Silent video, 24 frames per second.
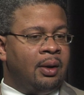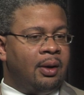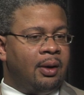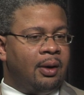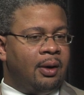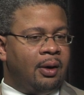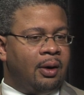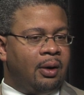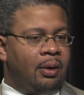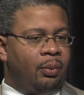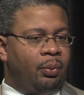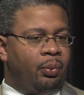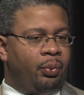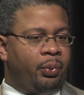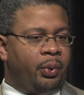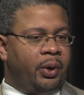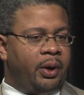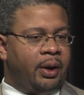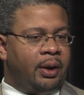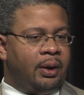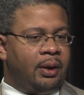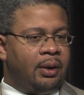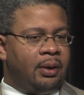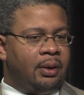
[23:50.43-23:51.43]

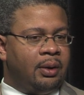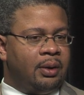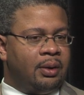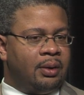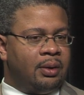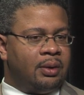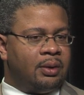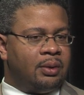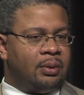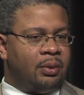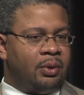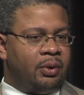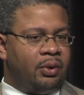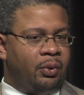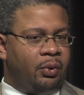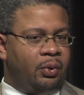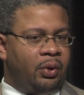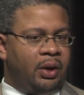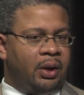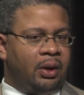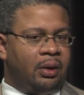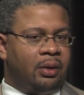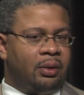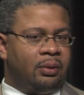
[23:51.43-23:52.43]
But it's a
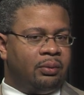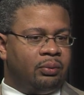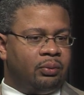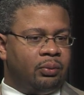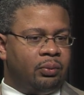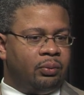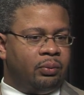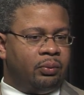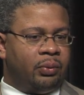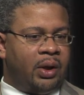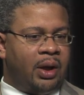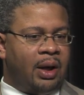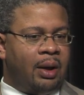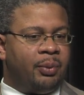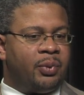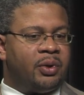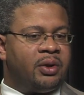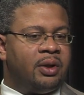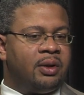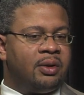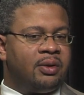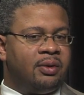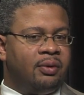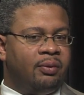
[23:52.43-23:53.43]
unique
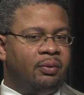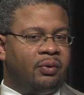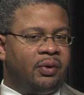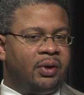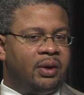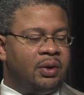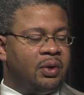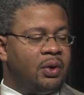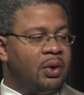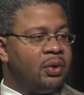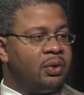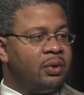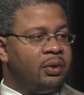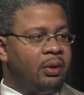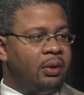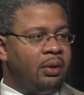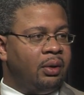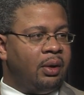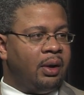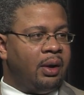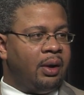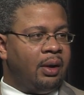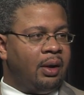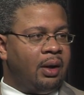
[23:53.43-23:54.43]
hypertensive
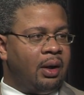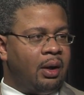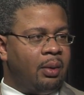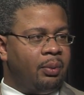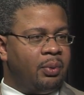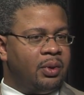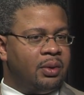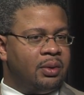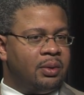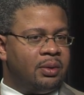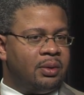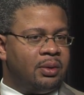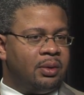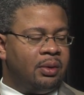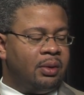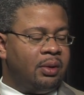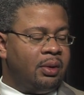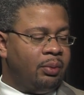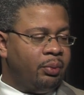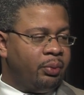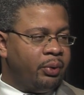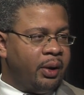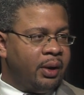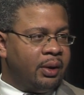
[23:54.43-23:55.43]
condition that happens
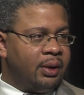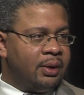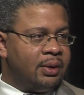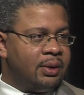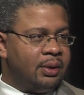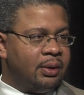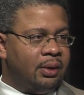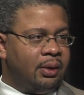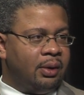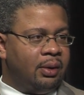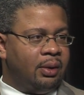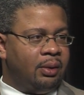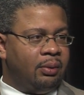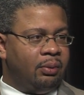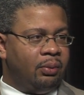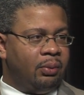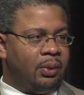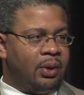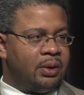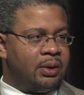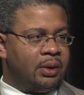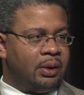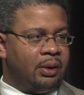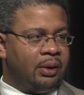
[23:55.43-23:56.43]
in pregnancy, and it
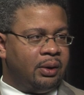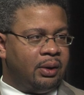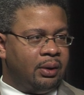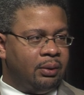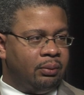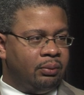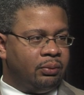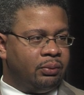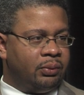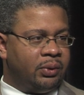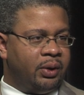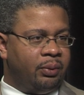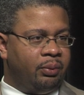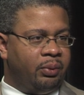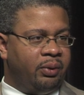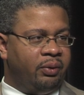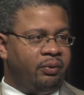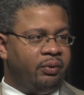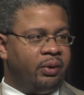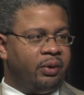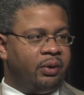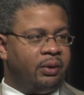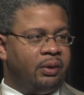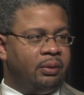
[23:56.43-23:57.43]
basically can be
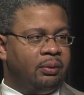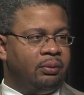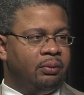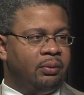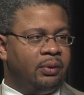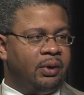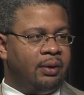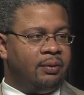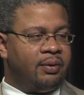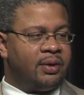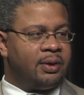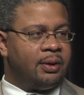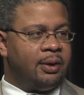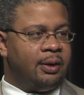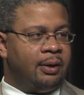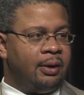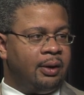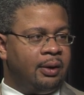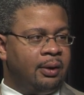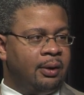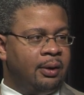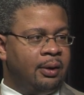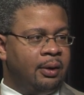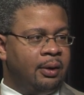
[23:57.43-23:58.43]
very devastating.